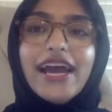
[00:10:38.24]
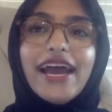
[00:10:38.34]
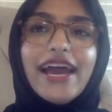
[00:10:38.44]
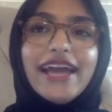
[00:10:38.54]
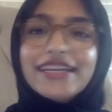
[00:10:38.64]

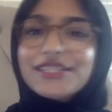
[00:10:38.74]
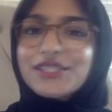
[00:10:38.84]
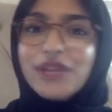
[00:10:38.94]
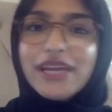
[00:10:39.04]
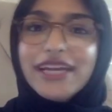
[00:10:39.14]
And as
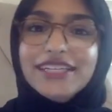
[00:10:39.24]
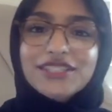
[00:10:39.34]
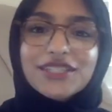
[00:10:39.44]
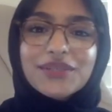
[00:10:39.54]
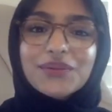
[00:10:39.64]

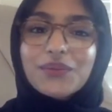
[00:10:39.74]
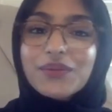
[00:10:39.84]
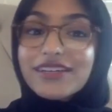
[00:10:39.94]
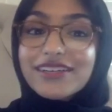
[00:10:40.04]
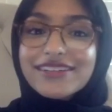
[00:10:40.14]
strange and
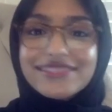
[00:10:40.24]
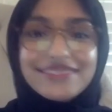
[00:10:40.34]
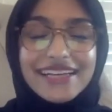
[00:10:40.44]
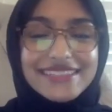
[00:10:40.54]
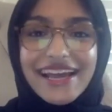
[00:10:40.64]
weird
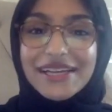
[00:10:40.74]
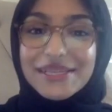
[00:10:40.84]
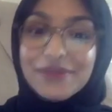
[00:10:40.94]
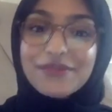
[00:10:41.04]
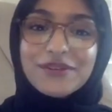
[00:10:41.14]
as that has
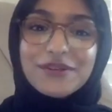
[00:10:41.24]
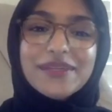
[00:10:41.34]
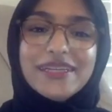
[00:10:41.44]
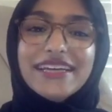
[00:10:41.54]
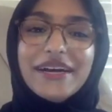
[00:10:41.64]
been for
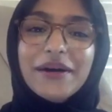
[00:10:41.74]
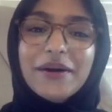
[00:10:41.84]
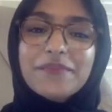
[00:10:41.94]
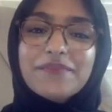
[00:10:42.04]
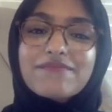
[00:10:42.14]
me,
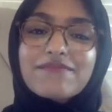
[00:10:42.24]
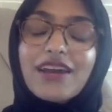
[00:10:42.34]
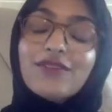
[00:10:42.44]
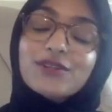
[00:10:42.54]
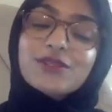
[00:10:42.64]

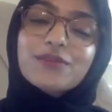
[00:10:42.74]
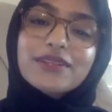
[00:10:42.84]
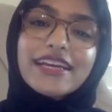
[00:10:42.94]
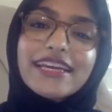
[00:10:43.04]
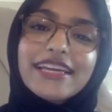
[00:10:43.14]
I've also been
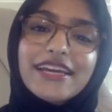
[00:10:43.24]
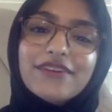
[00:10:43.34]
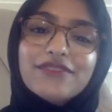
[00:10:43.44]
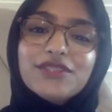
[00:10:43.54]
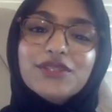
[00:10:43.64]
lucky
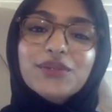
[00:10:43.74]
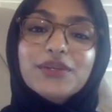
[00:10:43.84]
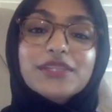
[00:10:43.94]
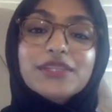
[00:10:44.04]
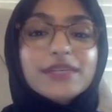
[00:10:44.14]
enough to
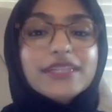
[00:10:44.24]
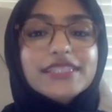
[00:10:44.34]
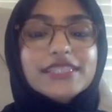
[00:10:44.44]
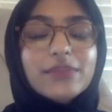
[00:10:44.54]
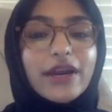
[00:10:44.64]
experience
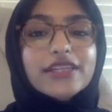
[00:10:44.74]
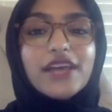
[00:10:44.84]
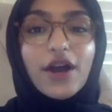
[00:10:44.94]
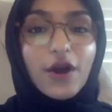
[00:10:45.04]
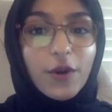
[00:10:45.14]
these prayers at
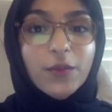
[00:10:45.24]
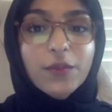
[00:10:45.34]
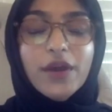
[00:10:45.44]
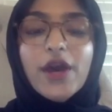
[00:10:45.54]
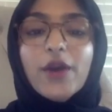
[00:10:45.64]

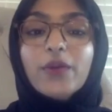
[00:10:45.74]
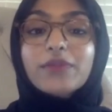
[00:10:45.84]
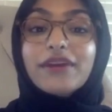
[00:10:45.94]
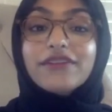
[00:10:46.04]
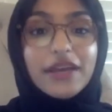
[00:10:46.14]
home with
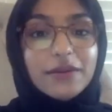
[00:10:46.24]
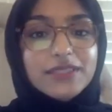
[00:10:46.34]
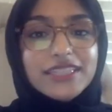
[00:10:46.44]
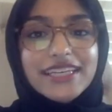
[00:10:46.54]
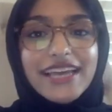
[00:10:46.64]
my
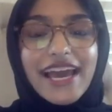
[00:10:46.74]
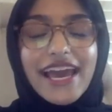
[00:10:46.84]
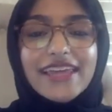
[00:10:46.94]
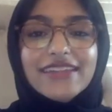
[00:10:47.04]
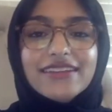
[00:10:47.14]
family.
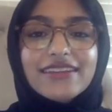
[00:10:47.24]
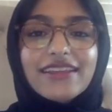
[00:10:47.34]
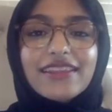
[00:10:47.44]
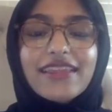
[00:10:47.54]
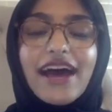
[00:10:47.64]
And
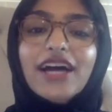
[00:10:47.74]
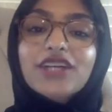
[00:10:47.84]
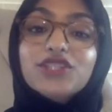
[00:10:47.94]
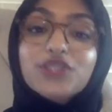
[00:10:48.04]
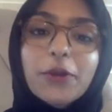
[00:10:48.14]
that
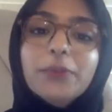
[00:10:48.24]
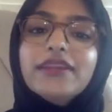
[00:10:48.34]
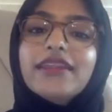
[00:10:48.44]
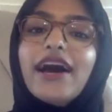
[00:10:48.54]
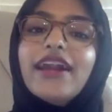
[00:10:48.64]
has shown
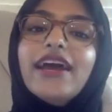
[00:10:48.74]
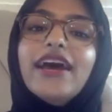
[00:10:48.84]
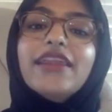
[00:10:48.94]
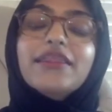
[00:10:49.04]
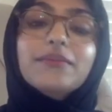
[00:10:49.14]
me that
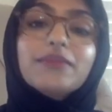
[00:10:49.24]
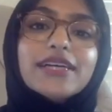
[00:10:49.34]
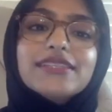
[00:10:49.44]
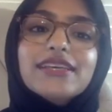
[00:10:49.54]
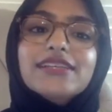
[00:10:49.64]
the
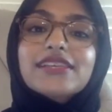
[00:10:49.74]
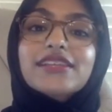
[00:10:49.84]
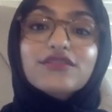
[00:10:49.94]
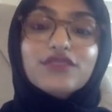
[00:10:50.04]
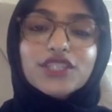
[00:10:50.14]
blessings and
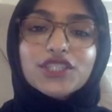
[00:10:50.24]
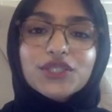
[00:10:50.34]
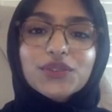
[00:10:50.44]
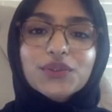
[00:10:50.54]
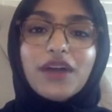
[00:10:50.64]
the
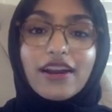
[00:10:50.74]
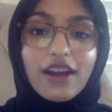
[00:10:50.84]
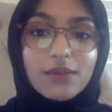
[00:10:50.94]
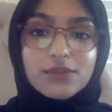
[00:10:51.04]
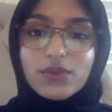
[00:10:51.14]
virtue that
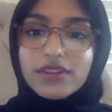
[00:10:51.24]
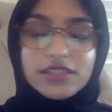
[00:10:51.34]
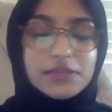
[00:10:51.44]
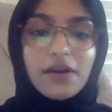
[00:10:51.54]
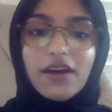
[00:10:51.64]
comes with
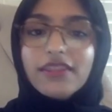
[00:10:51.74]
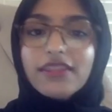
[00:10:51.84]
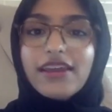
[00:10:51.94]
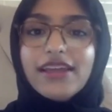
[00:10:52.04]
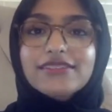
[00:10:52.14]
this month,
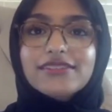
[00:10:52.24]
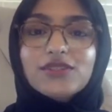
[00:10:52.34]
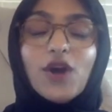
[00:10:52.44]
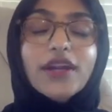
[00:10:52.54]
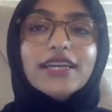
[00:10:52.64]
it's
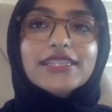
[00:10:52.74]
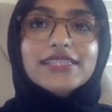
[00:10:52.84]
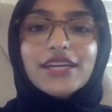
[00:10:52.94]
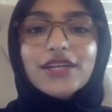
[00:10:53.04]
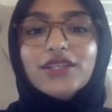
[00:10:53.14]
not
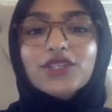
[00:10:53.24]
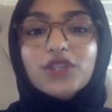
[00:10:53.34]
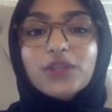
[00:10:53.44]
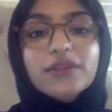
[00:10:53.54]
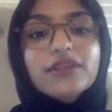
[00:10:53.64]
necessarily
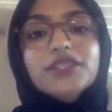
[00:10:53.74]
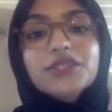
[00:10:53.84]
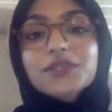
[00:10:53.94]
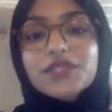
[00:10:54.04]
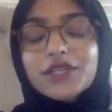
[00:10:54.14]
attributed
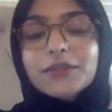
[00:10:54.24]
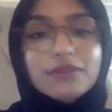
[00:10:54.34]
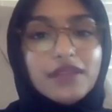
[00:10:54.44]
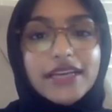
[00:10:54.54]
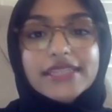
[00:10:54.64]
to a certain
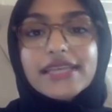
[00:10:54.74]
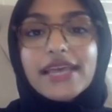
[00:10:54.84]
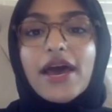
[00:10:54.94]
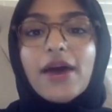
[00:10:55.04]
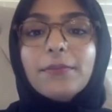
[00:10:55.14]
place,
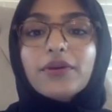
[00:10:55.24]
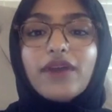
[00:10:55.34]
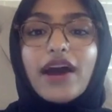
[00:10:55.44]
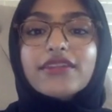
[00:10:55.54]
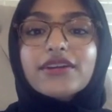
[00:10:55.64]
but
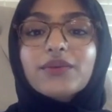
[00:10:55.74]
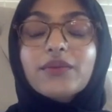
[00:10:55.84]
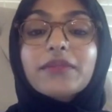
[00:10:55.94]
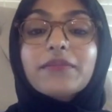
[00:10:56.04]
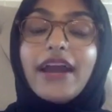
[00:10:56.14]
rather
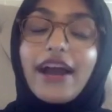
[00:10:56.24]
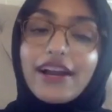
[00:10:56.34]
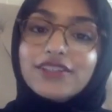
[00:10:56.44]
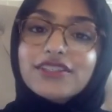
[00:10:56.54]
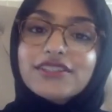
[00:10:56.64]
with my
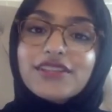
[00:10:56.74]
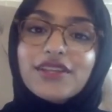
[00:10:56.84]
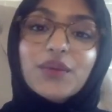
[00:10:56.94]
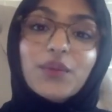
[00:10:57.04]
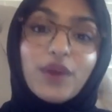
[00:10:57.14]
actions
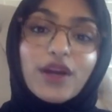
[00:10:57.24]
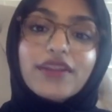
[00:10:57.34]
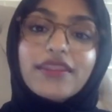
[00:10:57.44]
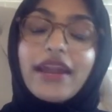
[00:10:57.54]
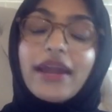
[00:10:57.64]
and the work
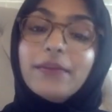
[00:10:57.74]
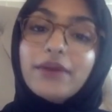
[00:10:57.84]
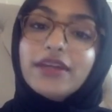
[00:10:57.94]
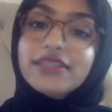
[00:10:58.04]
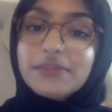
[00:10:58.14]
that I
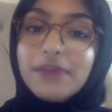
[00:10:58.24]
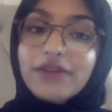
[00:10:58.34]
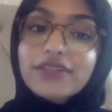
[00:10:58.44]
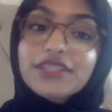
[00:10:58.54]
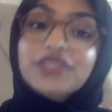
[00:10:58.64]
put into my
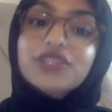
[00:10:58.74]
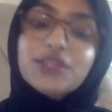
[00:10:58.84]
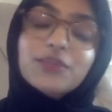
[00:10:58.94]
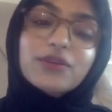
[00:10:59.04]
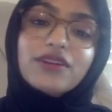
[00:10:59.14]

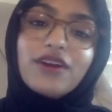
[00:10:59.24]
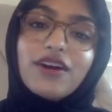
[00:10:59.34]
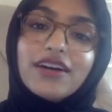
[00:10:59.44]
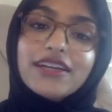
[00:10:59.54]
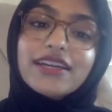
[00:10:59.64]
relationship with God.